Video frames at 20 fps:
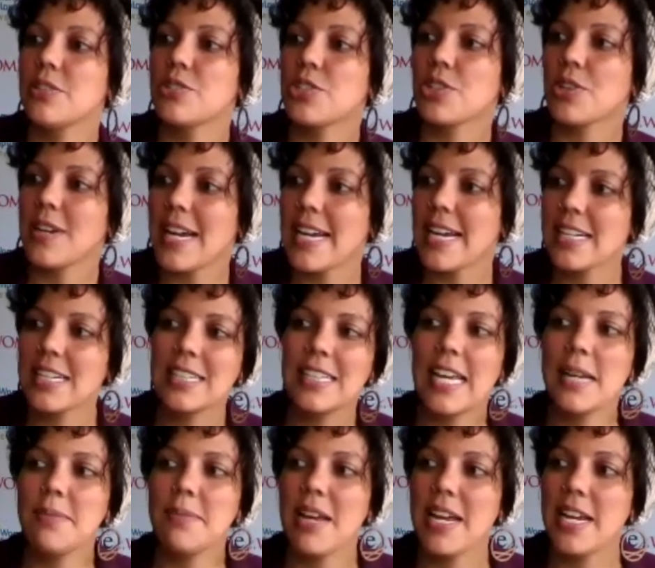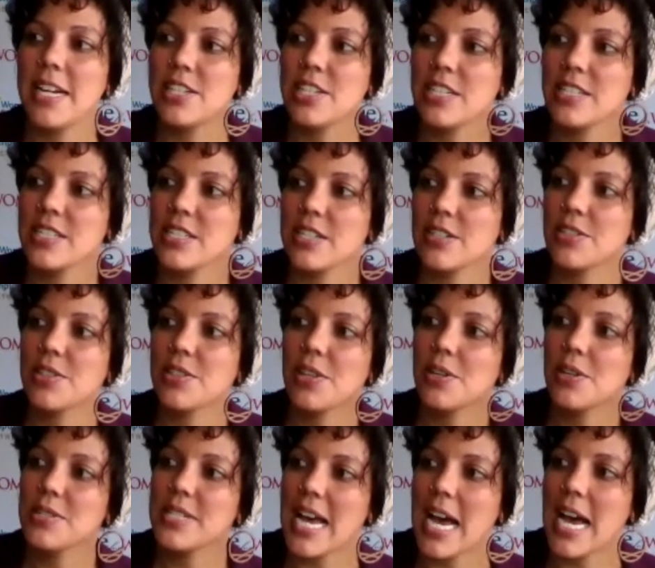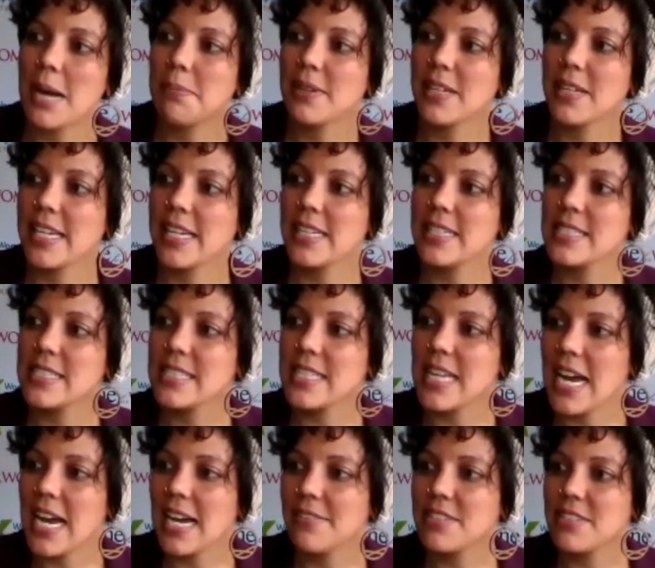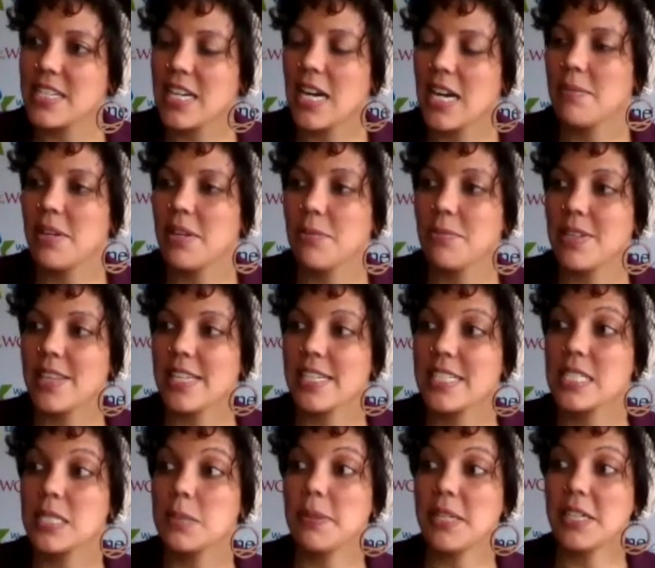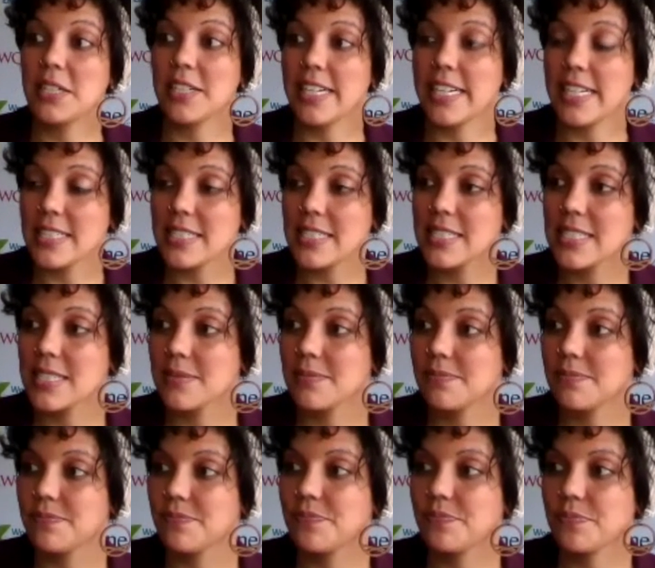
train claim agents or do those applicants have to come in with experience?